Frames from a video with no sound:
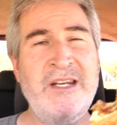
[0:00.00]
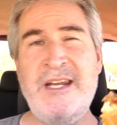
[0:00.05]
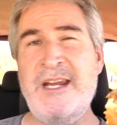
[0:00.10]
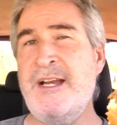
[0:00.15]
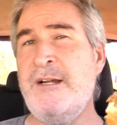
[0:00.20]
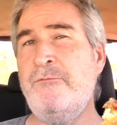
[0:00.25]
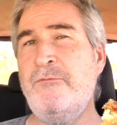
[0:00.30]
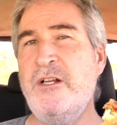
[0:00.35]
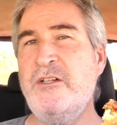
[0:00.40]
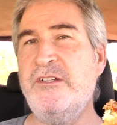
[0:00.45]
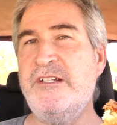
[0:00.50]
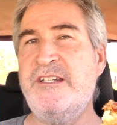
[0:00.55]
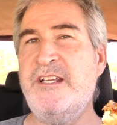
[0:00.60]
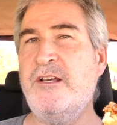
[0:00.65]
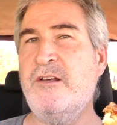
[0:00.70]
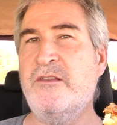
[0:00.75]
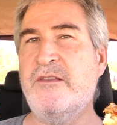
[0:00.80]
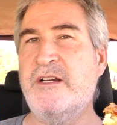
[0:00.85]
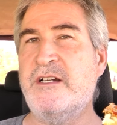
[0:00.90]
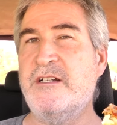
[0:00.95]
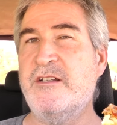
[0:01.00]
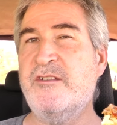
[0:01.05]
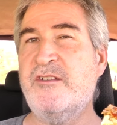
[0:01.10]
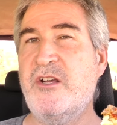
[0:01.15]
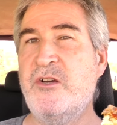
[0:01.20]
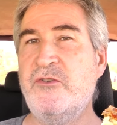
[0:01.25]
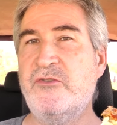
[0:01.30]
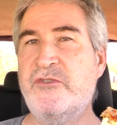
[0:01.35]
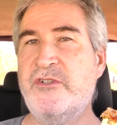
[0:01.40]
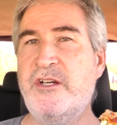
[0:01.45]
Can't really tell that it's
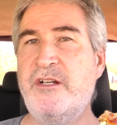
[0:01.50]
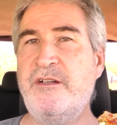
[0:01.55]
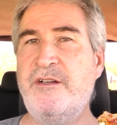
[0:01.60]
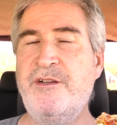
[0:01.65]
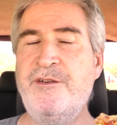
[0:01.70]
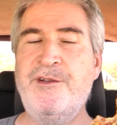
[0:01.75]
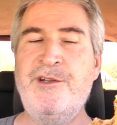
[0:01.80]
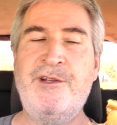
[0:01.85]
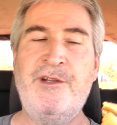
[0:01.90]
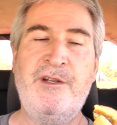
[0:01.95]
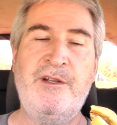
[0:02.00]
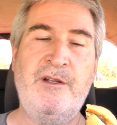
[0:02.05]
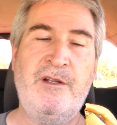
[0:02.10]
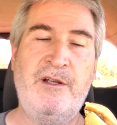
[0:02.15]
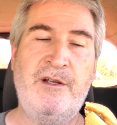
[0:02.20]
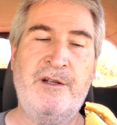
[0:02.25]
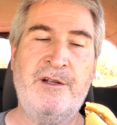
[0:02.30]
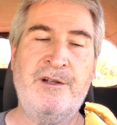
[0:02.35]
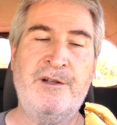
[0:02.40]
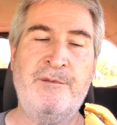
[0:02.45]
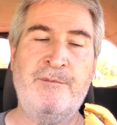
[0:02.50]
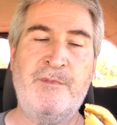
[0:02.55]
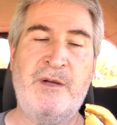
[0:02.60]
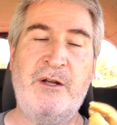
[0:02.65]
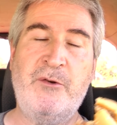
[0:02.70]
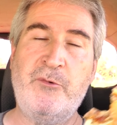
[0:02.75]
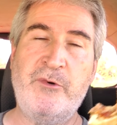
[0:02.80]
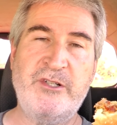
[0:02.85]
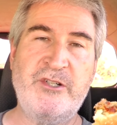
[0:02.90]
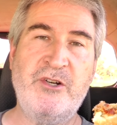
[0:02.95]
toasted.
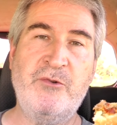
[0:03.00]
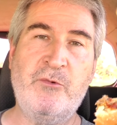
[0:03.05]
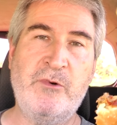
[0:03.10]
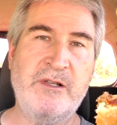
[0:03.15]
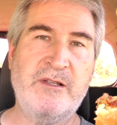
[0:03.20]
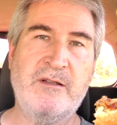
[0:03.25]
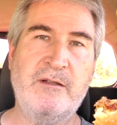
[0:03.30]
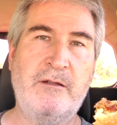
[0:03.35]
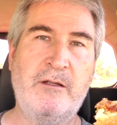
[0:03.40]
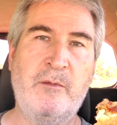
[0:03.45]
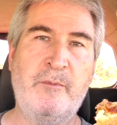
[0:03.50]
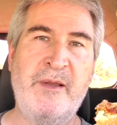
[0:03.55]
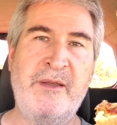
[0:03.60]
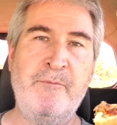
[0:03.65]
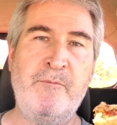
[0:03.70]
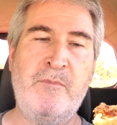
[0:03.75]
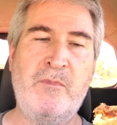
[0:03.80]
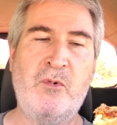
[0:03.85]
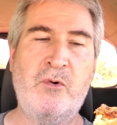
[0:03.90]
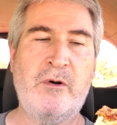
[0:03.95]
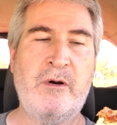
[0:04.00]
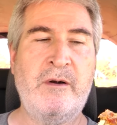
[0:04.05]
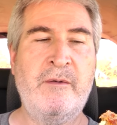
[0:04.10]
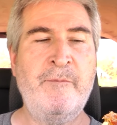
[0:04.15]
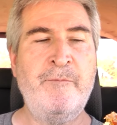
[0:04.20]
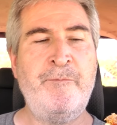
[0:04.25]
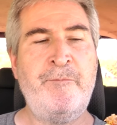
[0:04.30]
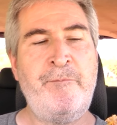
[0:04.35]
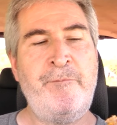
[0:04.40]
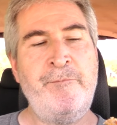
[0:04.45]
I wish it was a little bit more.
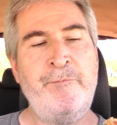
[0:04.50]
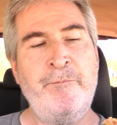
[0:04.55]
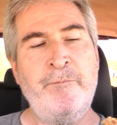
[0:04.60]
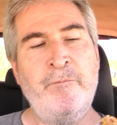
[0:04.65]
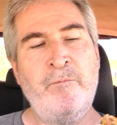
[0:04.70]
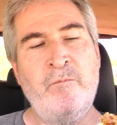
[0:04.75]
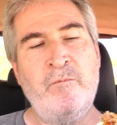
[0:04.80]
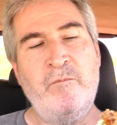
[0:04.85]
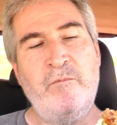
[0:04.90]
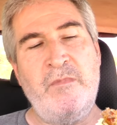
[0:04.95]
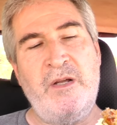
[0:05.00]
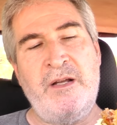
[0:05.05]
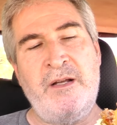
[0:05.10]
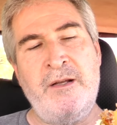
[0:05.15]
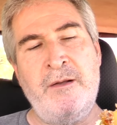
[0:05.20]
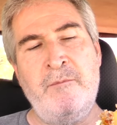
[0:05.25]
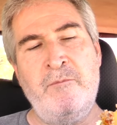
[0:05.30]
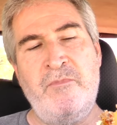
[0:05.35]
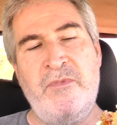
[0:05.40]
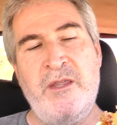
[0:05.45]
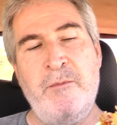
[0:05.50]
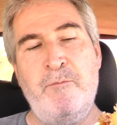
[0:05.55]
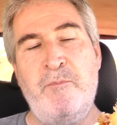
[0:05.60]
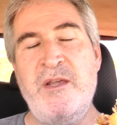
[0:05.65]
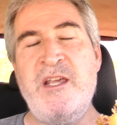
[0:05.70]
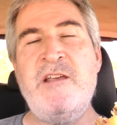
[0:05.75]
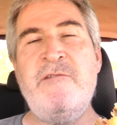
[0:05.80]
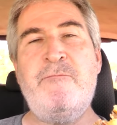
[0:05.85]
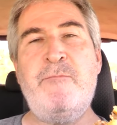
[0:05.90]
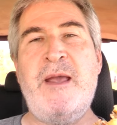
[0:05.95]
The
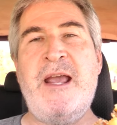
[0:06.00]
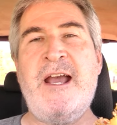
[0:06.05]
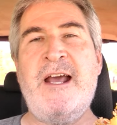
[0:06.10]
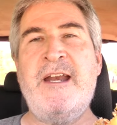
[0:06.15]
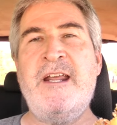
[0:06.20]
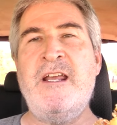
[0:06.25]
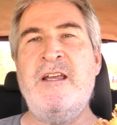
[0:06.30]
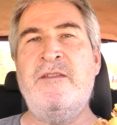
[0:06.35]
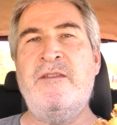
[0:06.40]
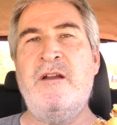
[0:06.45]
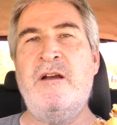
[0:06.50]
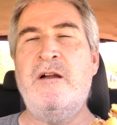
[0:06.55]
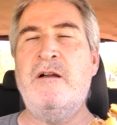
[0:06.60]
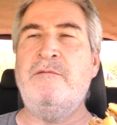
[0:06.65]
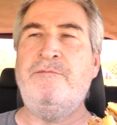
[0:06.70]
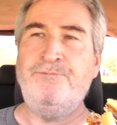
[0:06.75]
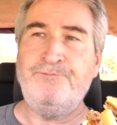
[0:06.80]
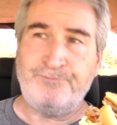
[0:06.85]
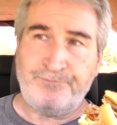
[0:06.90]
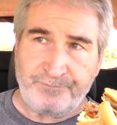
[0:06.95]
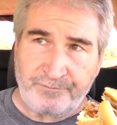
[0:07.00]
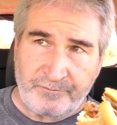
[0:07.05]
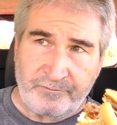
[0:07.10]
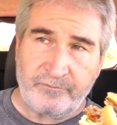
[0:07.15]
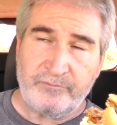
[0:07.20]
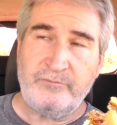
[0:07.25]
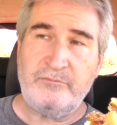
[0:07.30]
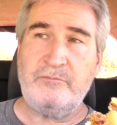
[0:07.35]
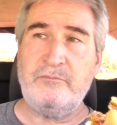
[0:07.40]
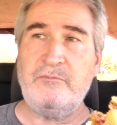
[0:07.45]
beef patty in there
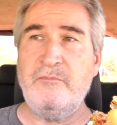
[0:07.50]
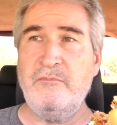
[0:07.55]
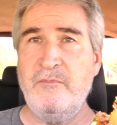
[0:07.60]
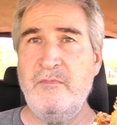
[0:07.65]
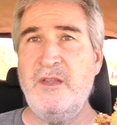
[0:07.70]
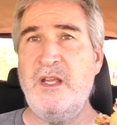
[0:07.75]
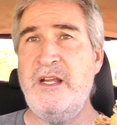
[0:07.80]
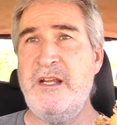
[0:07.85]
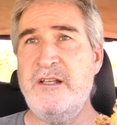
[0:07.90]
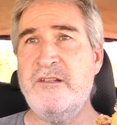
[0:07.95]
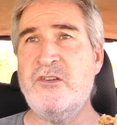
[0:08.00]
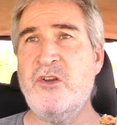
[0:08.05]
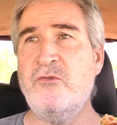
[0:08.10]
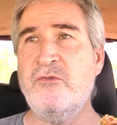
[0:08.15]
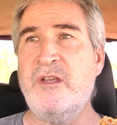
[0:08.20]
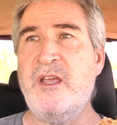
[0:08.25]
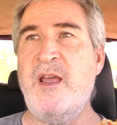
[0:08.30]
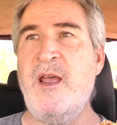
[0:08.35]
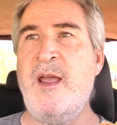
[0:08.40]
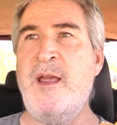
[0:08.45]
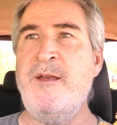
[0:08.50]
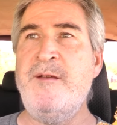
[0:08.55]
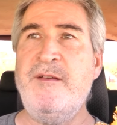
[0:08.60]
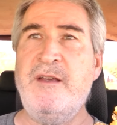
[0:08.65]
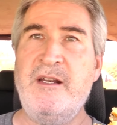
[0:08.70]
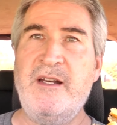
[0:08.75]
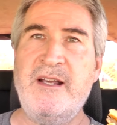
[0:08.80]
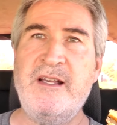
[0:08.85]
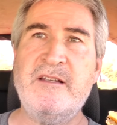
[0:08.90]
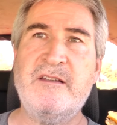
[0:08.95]
is okay.
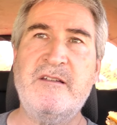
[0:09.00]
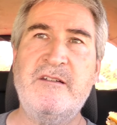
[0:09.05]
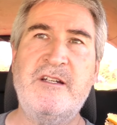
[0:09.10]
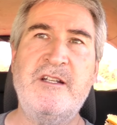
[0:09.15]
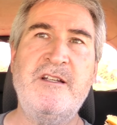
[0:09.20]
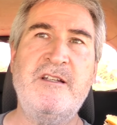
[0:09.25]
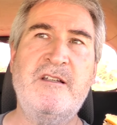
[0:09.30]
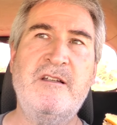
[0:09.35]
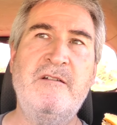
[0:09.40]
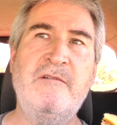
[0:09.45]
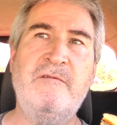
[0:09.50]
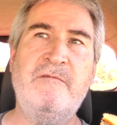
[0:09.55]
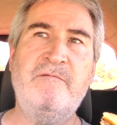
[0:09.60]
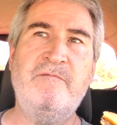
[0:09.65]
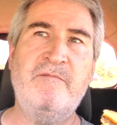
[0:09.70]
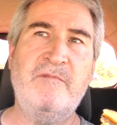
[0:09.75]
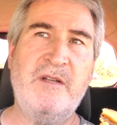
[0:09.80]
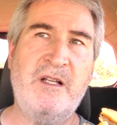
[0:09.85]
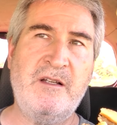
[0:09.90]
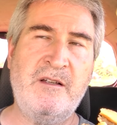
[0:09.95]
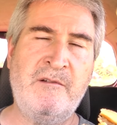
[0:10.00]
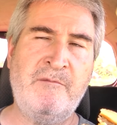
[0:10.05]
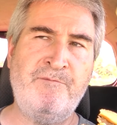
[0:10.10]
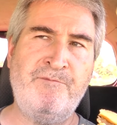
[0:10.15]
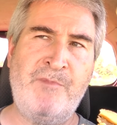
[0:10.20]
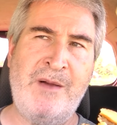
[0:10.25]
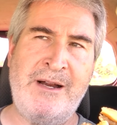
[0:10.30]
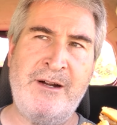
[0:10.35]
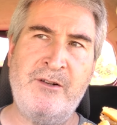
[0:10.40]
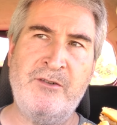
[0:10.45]
It has a decent
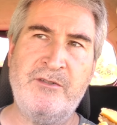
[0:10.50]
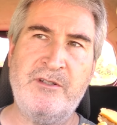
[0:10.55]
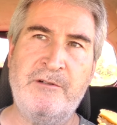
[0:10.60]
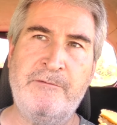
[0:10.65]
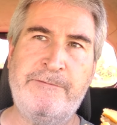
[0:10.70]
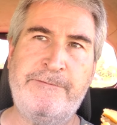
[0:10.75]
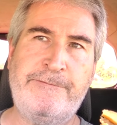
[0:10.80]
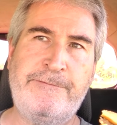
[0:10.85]
amount of